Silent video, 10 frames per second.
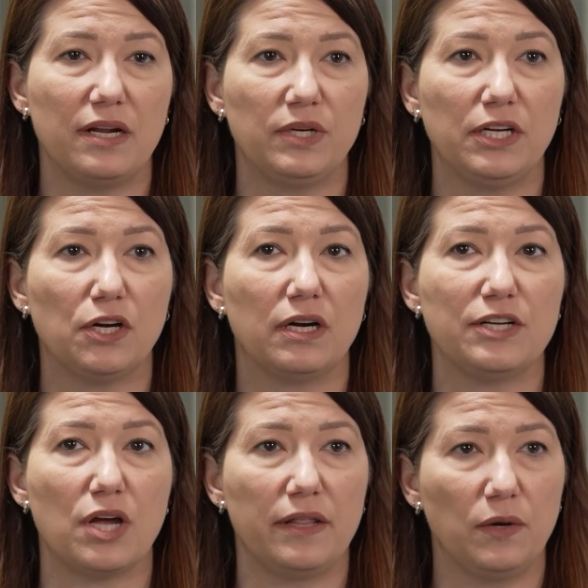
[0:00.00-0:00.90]
it would
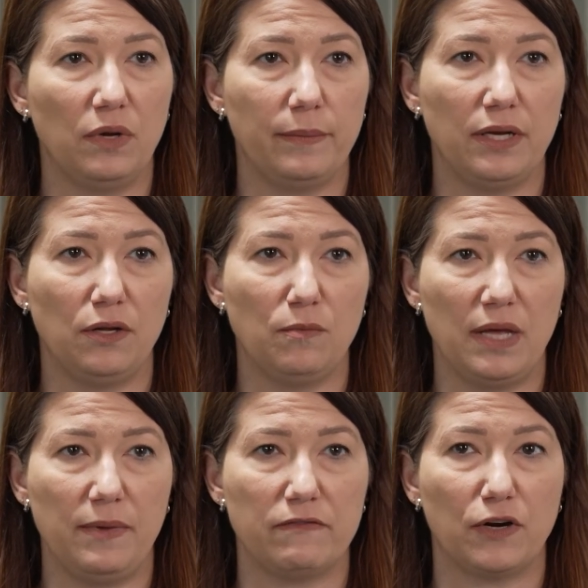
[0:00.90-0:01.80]
encourage other women who
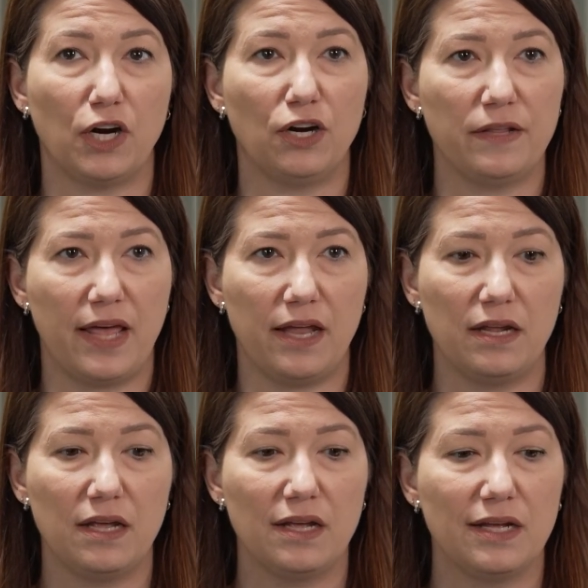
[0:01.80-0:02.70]
maybe have heard that
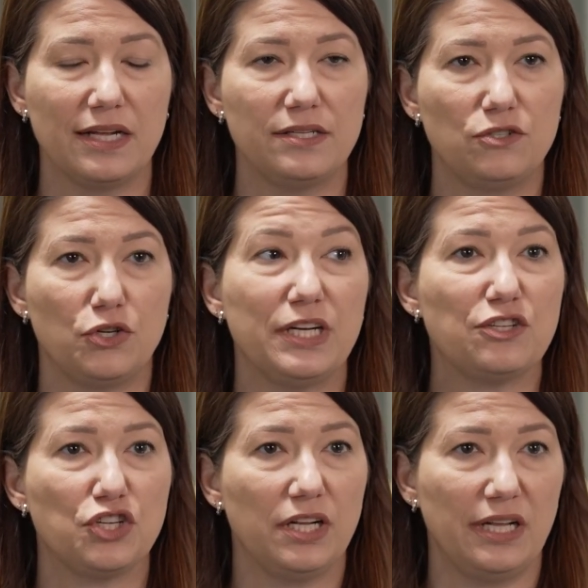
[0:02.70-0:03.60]

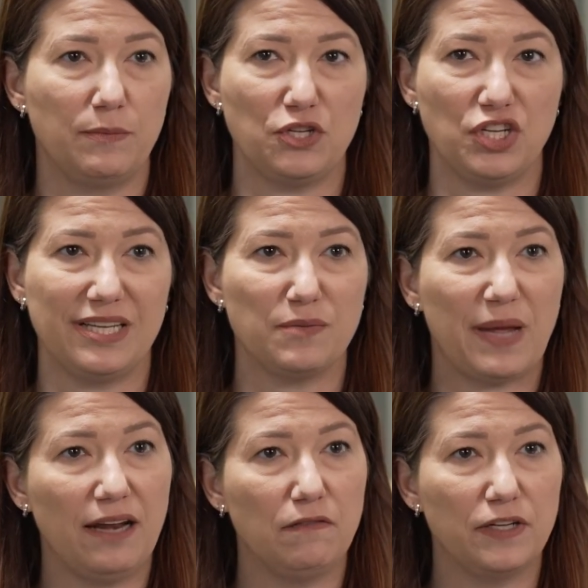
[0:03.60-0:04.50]
traditional imaging is
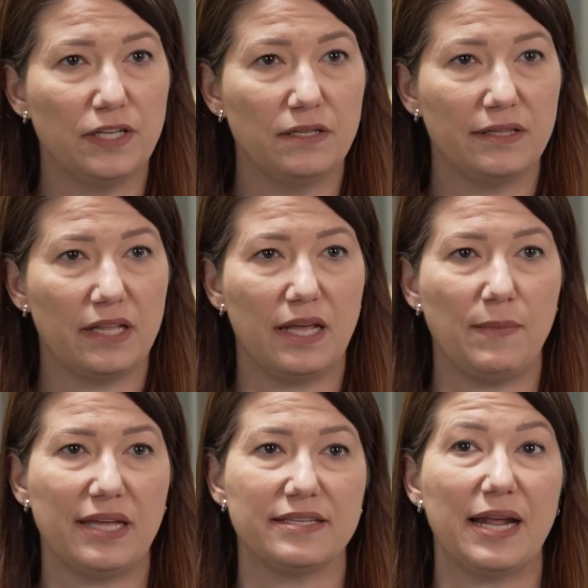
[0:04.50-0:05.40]
painful, that they
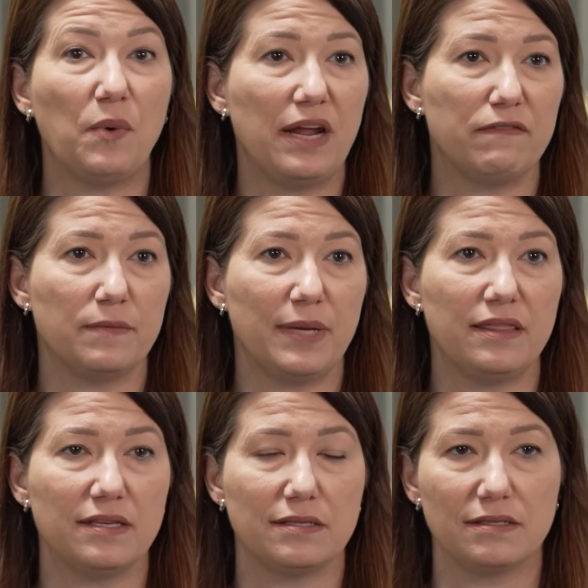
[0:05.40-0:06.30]
may stay away from
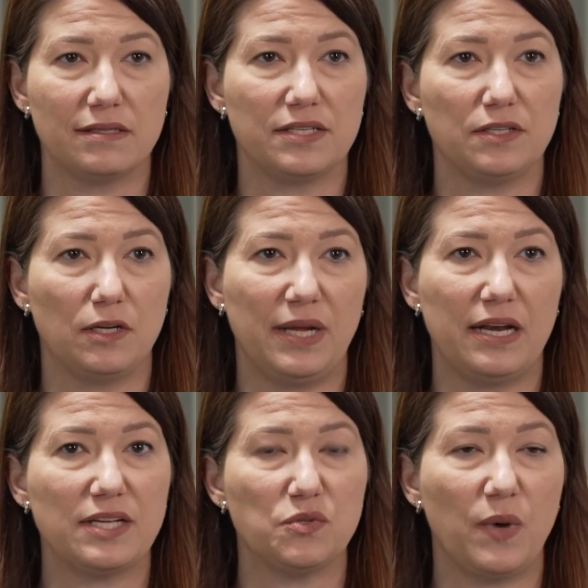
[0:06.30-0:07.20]
it. This could be a
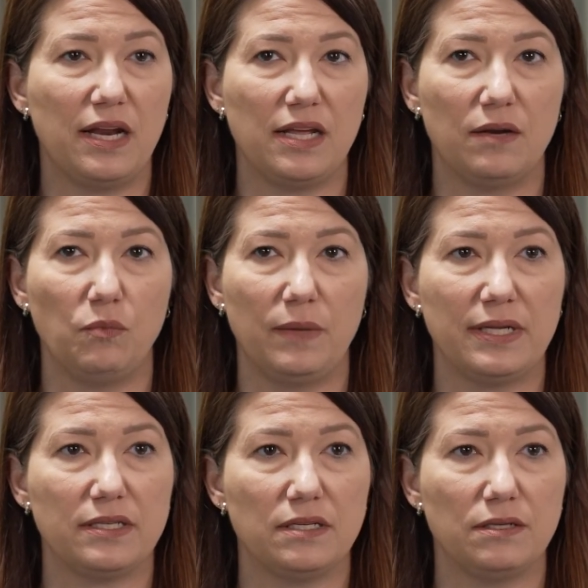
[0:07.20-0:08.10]
nice way to get
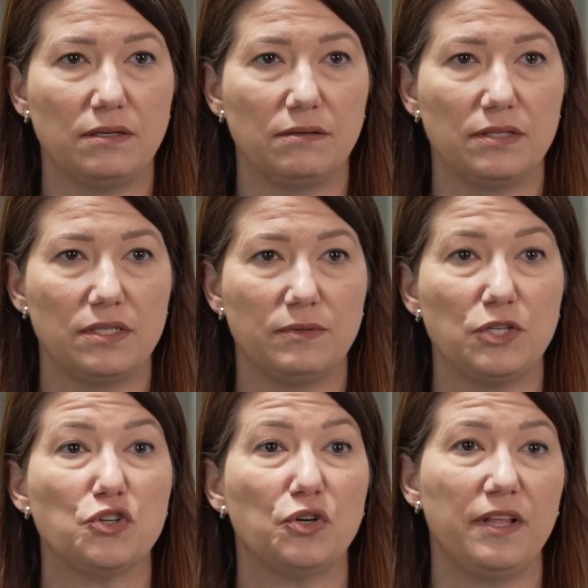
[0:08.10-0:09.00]
women to
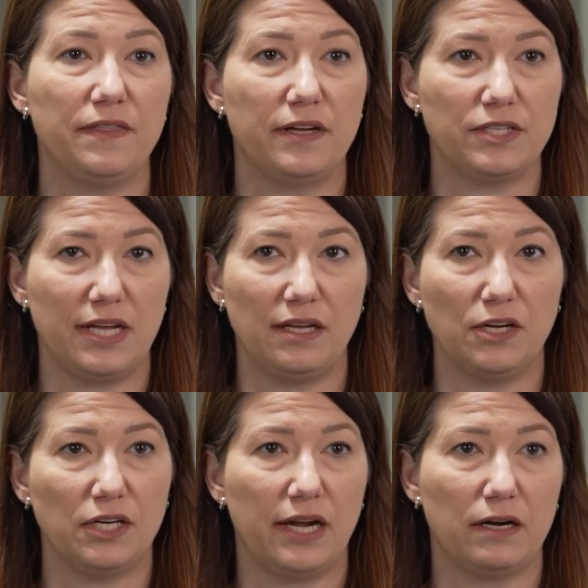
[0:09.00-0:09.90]
ensure that they're taking
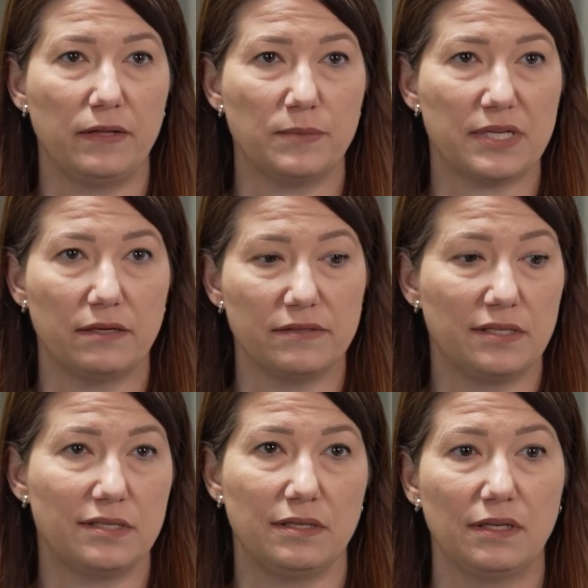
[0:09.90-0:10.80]
good care of themselves,
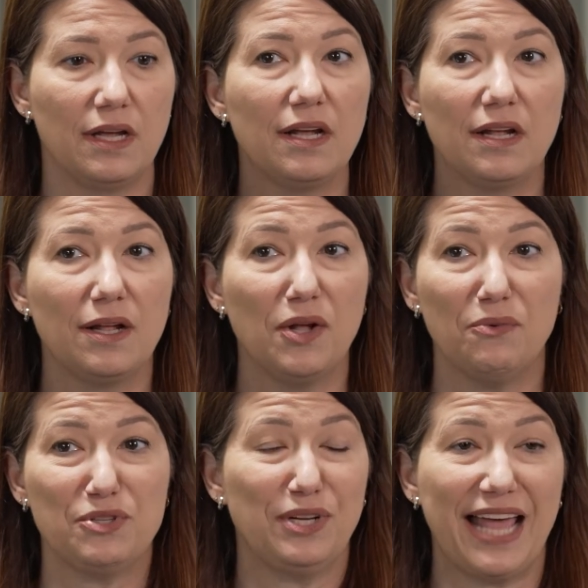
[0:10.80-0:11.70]
since it
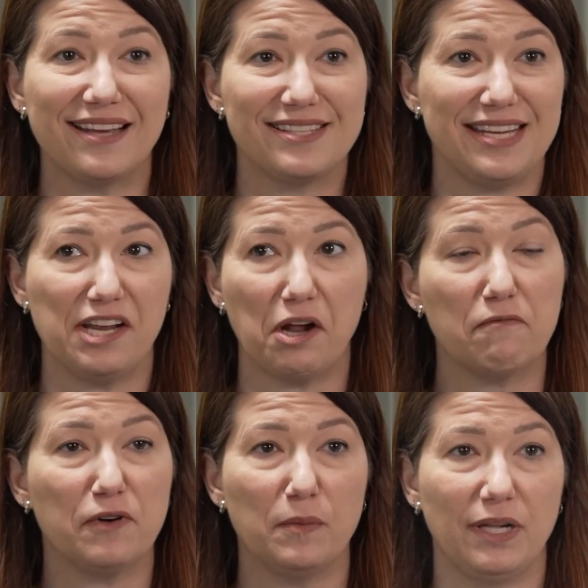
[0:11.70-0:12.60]
was relaxing and
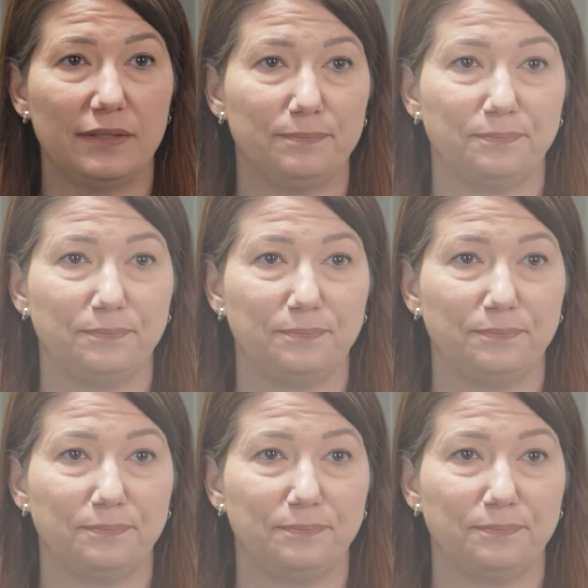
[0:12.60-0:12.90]
comfortable.